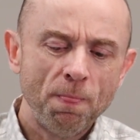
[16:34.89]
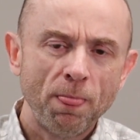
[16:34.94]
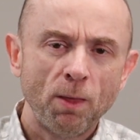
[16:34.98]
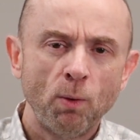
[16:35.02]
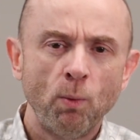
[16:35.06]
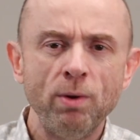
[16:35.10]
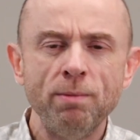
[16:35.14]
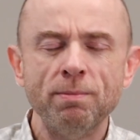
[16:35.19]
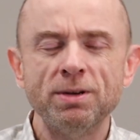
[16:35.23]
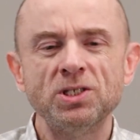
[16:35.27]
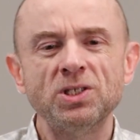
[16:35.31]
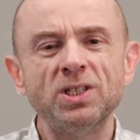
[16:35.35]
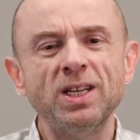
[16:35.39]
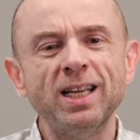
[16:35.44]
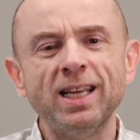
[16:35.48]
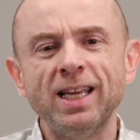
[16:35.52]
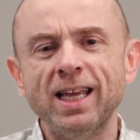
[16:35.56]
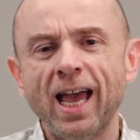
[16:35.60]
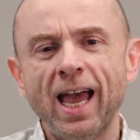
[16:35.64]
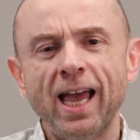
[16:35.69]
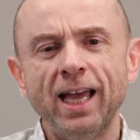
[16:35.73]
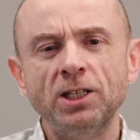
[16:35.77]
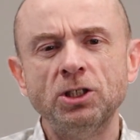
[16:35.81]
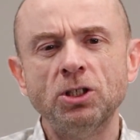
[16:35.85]
We must
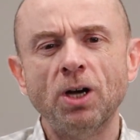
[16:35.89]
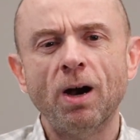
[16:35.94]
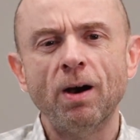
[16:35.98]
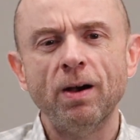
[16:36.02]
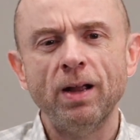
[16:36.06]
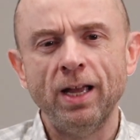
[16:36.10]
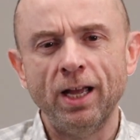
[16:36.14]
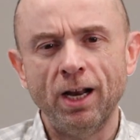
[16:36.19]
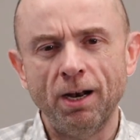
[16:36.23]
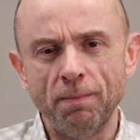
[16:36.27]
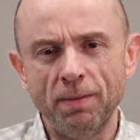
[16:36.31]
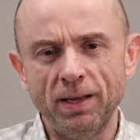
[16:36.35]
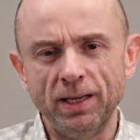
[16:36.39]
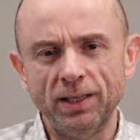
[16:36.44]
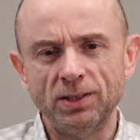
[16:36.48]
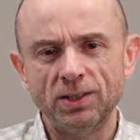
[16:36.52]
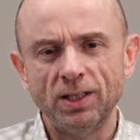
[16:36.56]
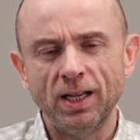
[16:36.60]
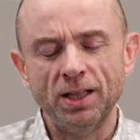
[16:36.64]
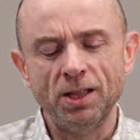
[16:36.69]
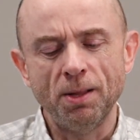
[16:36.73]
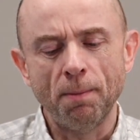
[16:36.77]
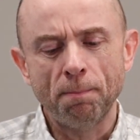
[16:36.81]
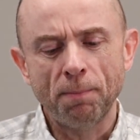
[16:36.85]
engage our enemies
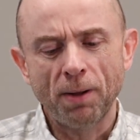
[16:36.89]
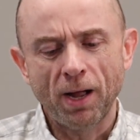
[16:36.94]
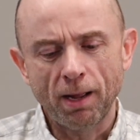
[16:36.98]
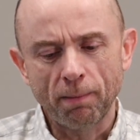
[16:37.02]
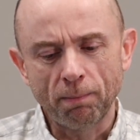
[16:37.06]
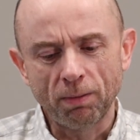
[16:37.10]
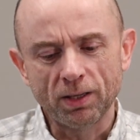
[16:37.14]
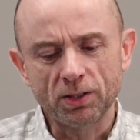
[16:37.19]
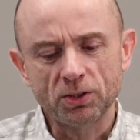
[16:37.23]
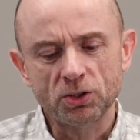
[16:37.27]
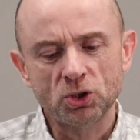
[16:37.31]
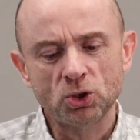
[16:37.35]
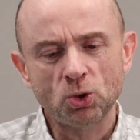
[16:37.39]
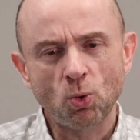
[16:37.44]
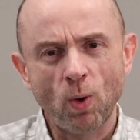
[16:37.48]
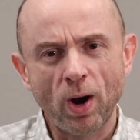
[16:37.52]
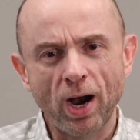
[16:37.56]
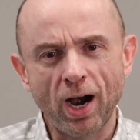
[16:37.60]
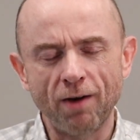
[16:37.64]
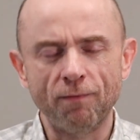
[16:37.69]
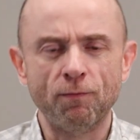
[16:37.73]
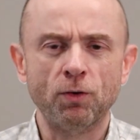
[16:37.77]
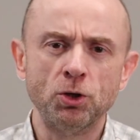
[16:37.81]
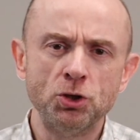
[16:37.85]
in the public
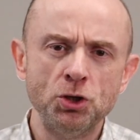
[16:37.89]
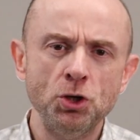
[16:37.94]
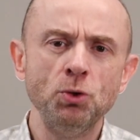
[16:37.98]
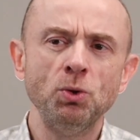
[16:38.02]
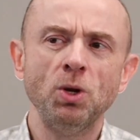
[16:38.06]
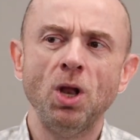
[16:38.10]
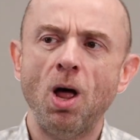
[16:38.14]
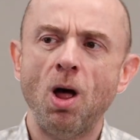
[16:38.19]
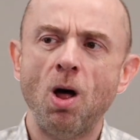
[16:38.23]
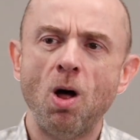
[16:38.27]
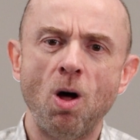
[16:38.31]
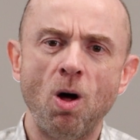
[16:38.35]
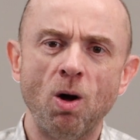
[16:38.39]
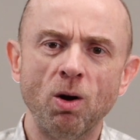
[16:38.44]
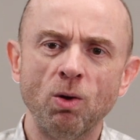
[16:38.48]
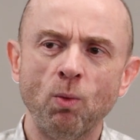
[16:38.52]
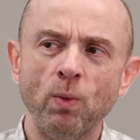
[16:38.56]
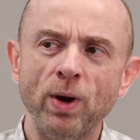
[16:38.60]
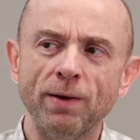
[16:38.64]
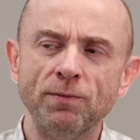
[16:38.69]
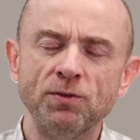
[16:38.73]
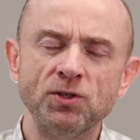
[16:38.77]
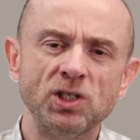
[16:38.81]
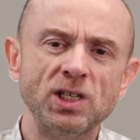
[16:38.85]
square. For too long,
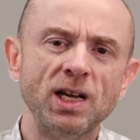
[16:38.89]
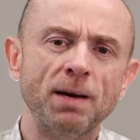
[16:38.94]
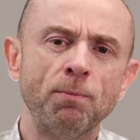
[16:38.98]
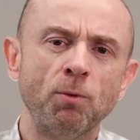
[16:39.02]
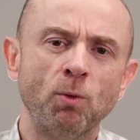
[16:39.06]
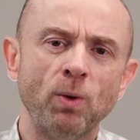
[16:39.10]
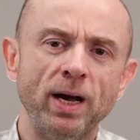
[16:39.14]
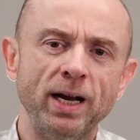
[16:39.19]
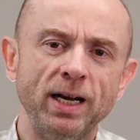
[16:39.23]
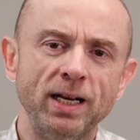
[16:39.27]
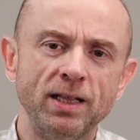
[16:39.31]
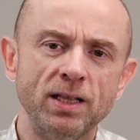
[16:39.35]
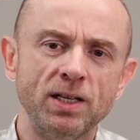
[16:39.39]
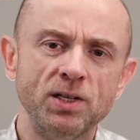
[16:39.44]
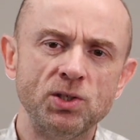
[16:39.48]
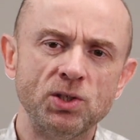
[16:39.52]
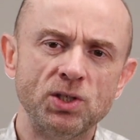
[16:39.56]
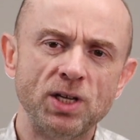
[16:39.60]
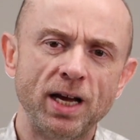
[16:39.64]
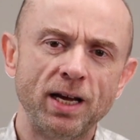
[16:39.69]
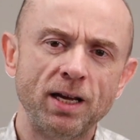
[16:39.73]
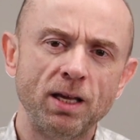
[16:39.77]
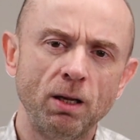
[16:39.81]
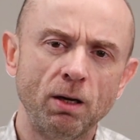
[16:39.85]
we have separated the
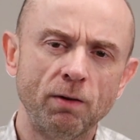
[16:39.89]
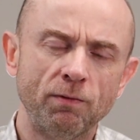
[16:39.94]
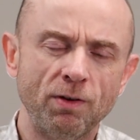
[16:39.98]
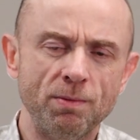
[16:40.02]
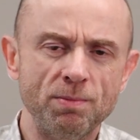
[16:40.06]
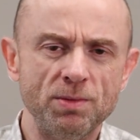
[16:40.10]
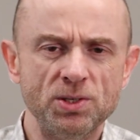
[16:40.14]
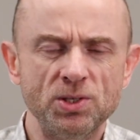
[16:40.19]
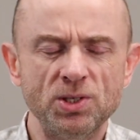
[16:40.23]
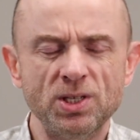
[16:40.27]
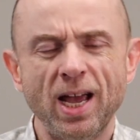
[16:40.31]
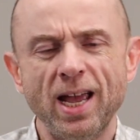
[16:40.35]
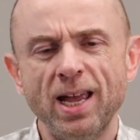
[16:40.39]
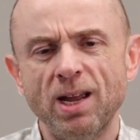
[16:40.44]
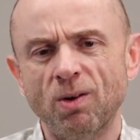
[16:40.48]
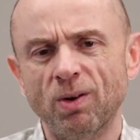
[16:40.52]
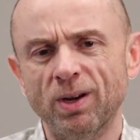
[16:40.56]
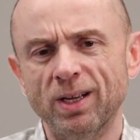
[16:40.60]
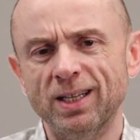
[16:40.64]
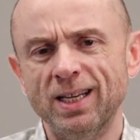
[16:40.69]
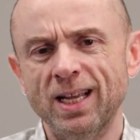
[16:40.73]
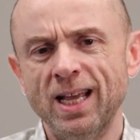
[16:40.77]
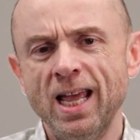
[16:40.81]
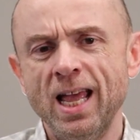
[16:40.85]
secular from the
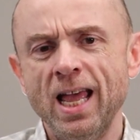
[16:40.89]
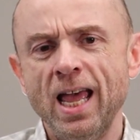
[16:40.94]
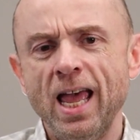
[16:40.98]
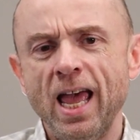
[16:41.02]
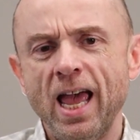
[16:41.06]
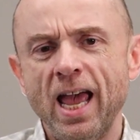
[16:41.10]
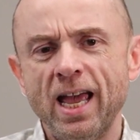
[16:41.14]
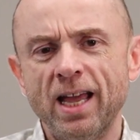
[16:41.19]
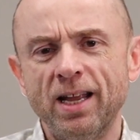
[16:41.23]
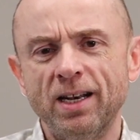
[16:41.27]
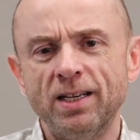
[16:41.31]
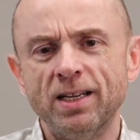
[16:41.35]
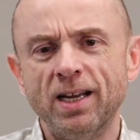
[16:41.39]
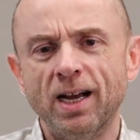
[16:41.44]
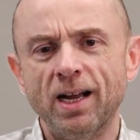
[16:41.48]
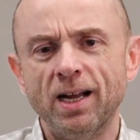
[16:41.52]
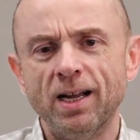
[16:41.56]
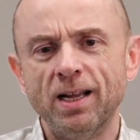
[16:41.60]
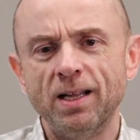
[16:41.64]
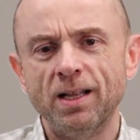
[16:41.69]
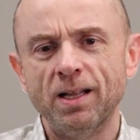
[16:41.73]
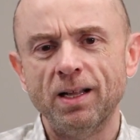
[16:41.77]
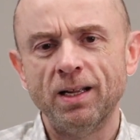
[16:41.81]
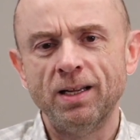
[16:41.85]
sacred, and
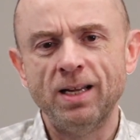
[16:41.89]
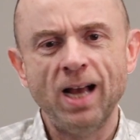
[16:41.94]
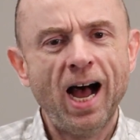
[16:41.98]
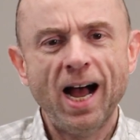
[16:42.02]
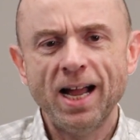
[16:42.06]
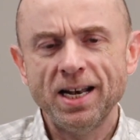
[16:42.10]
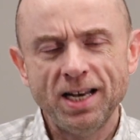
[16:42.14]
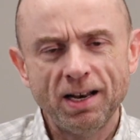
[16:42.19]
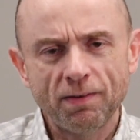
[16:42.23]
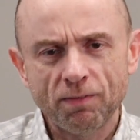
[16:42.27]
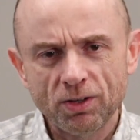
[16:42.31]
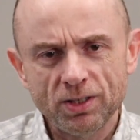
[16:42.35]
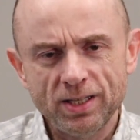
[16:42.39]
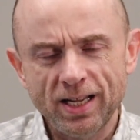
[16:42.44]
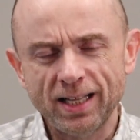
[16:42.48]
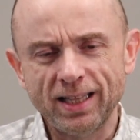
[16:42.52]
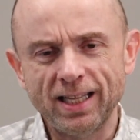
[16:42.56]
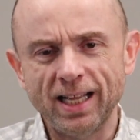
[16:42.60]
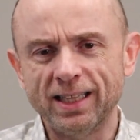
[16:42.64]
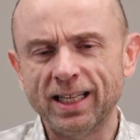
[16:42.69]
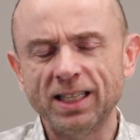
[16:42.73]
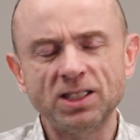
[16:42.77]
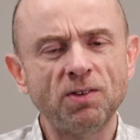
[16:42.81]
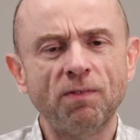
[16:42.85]
God never did
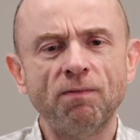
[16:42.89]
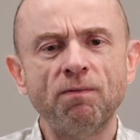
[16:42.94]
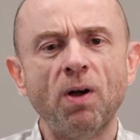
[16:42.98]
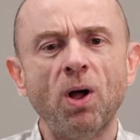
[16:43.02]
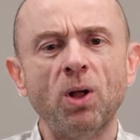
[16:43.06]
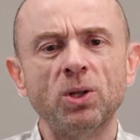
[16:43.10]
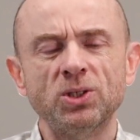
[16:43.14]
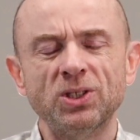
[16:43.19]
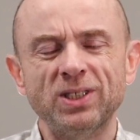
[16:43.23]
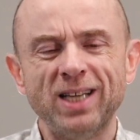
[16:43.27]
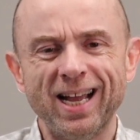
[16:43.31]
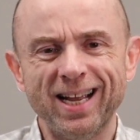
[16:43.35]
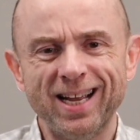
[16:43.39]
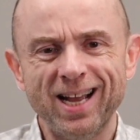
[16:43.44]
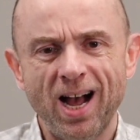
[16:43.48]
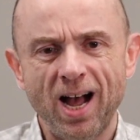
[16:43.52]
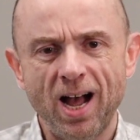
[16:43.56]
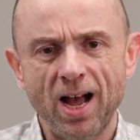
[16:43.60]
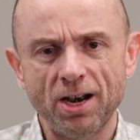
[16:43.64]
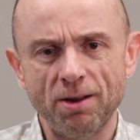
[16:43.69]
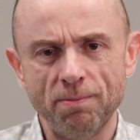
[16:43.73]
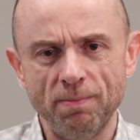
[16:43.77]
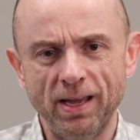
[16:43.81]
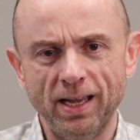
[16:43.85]
that. That's a false
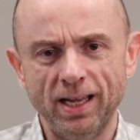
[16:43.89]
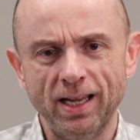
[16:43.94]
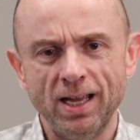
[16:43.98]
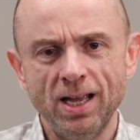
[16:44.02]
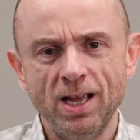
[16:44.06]
dichotomy.